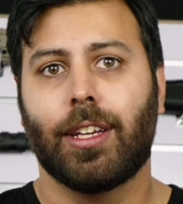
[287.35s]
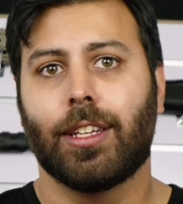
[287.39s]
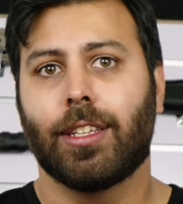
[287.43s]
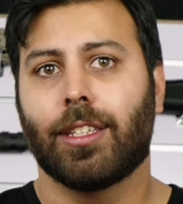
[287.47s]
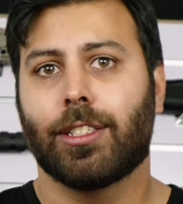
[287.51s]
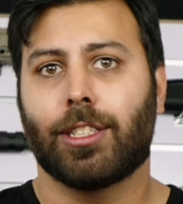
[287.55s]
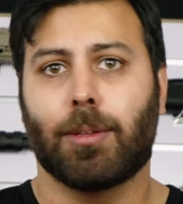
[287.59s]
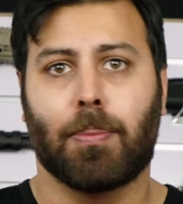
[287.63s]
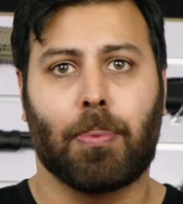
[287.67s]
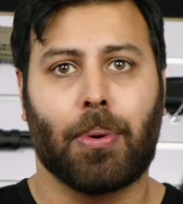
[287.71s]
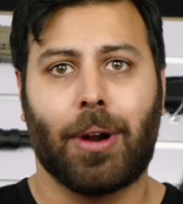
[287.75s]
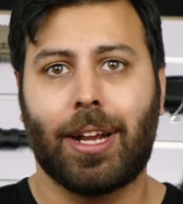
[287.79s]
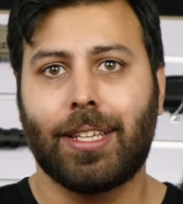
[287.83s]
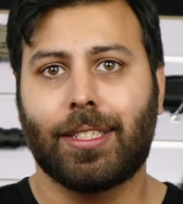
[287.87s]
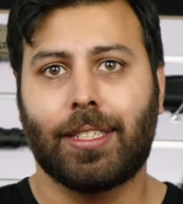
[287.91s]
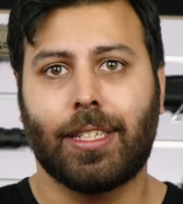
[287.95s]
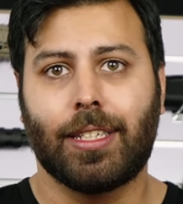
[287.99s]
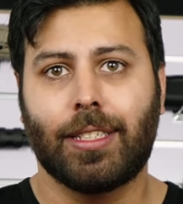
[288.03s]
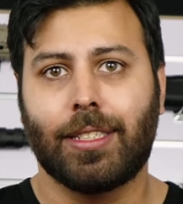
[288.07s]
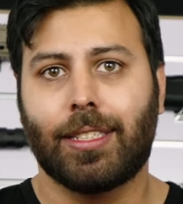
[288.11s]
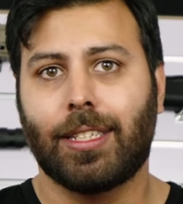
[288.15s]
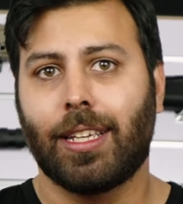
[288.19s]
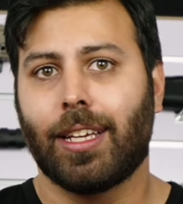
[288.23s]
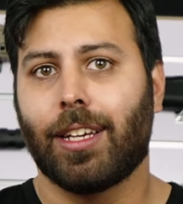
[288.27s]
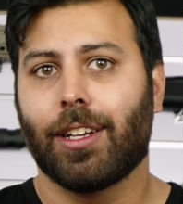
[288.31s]

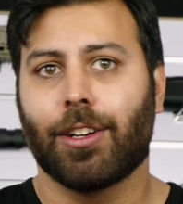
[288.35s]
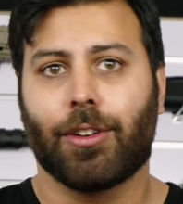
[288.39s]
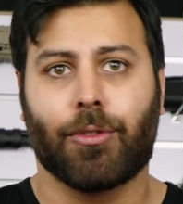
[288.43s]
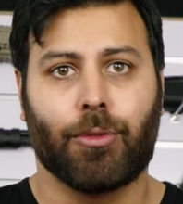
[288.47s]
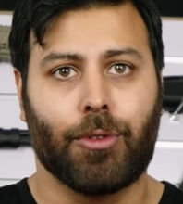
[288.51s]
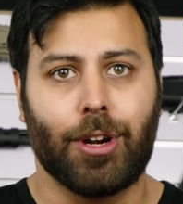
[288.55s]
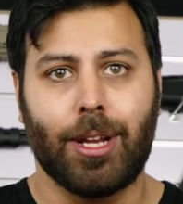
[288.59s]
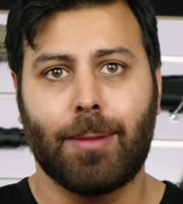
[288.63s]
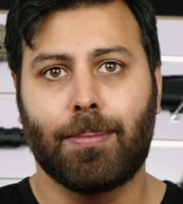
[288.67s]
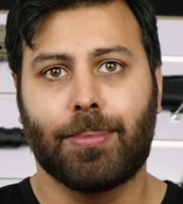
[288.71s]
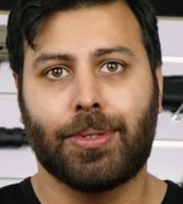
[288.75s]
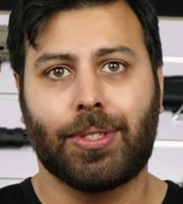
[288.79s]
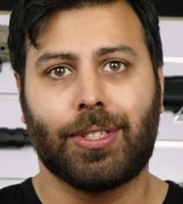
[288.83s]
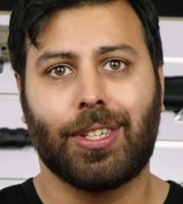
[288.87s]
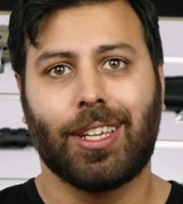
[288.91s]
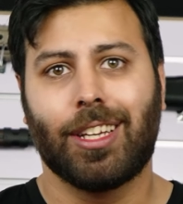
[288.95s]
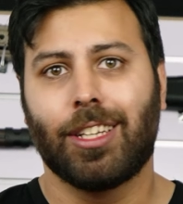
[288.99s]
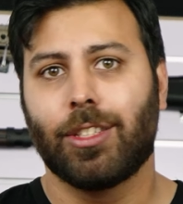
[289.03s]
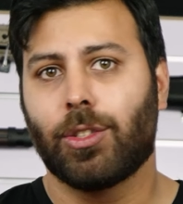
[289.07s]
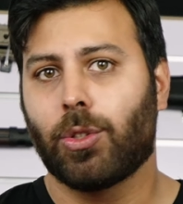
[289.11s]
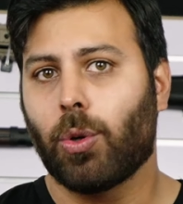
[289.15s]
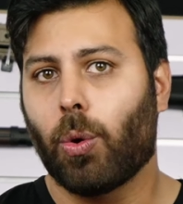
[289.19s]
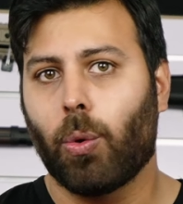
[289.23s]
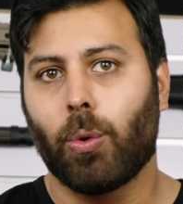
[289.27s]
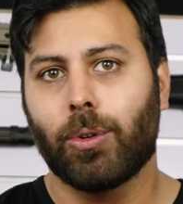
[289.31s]
suppressors, grips,
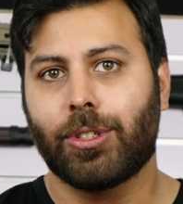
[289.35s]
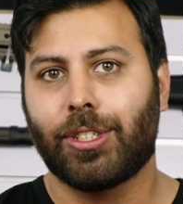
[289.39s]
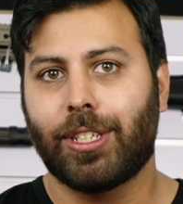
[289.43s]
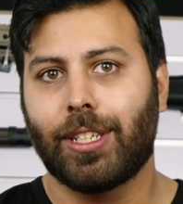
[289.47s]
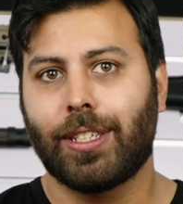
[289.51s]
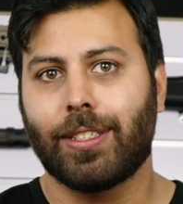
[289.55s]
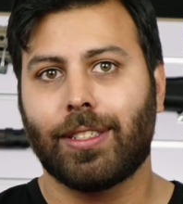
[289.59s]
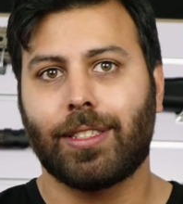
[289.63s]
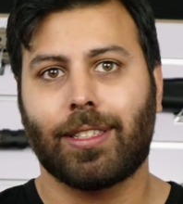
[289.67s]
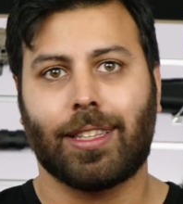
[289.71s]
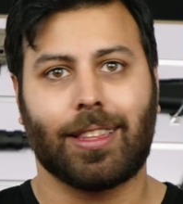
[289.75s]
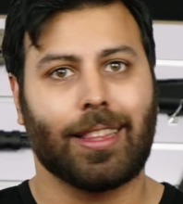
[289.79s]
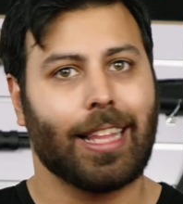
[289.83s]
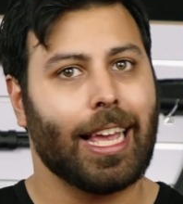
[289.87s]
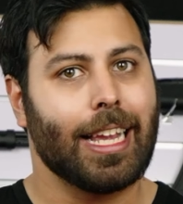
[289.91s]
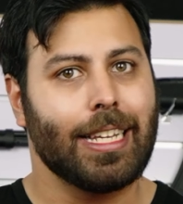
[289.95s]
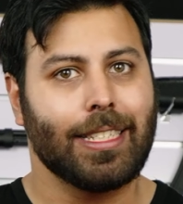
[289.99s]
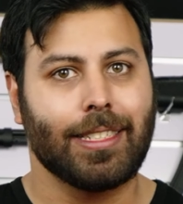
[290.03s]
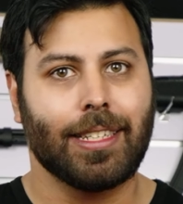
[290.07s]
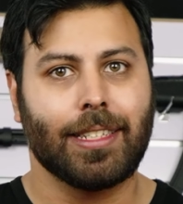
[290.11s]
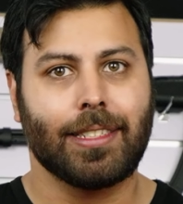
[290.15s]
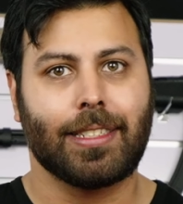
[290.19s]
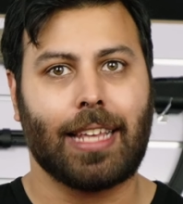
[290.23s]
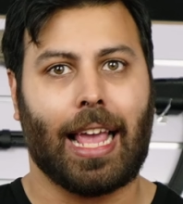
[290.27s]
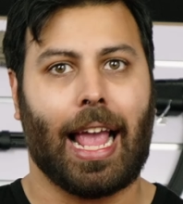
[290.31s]
torches,
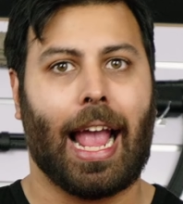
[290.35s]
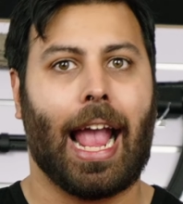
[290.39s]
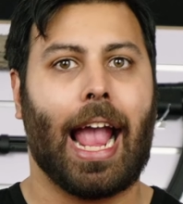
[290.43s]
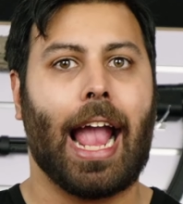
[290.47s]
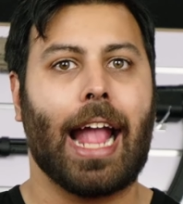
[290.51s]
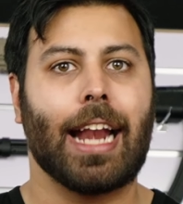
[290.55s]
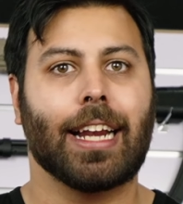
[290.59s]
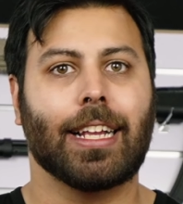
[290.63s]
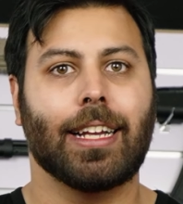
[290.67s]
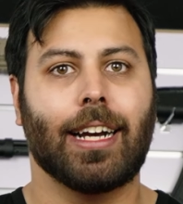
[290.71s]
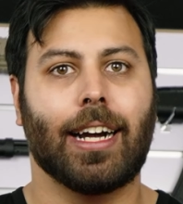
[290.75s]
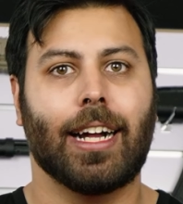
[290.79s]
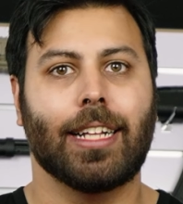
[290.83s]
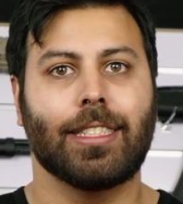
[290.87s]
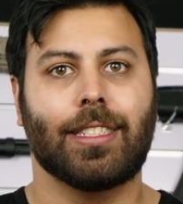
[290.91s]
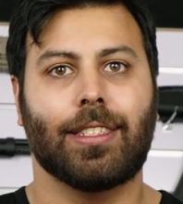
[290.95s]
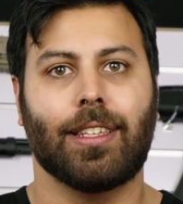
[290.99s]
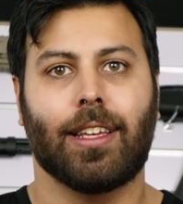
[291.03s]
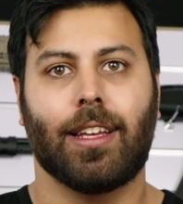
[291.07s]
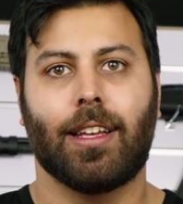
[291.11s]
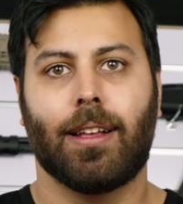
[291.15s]
lasers, handguards,